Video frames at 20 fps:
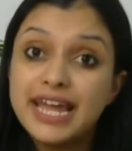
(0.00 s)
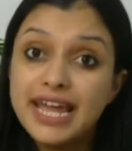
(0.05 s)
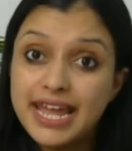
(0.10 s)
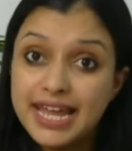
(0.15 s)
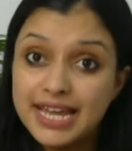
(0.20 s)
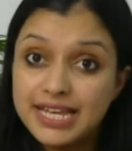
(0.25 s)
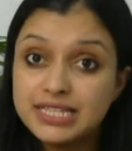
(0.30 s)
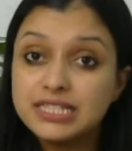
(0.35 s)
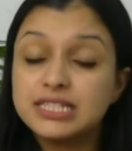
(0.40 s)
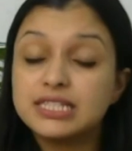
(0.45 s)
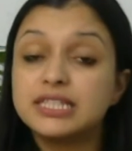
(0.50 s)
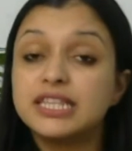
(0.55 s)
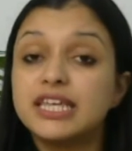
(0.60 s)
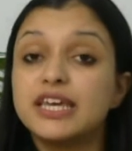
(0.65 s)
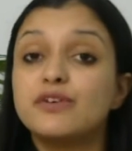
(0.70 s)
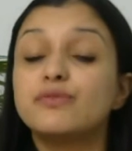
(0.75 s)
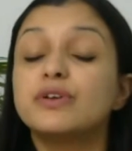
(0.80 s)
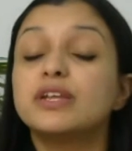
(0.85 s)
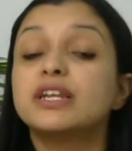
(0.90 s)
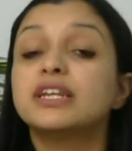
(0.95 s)
hence
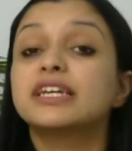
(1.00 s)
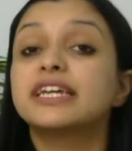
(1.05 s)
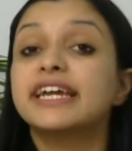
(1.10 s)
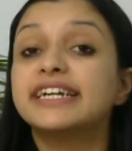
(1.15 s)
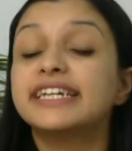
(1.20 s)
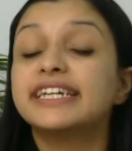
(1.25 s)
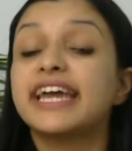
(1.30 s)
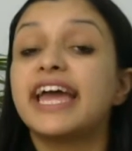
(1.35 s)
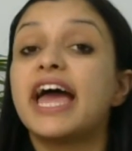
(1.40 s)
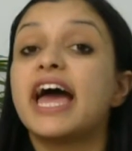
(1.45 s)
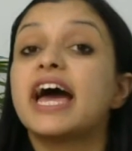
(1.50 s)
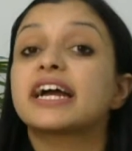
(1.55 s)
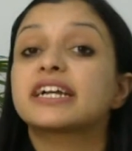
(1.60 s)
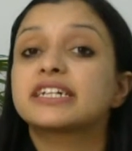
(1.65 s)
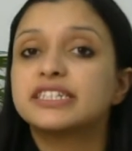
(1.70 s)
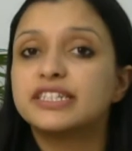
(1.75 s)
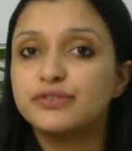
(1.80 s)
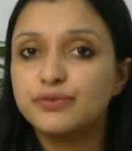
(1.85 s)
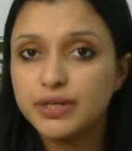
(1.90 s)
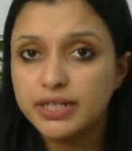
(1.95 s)
they will get
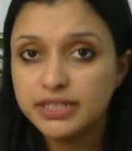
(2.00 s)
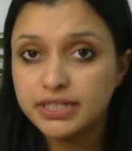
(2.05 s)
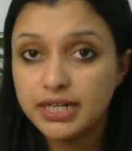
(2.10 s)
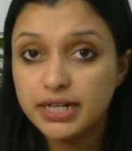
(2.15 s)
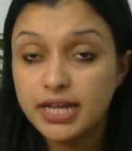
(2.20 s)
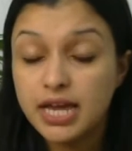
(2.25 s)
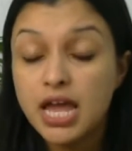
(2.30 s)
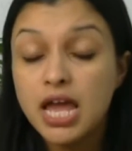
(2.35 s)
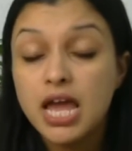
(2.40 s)
activated.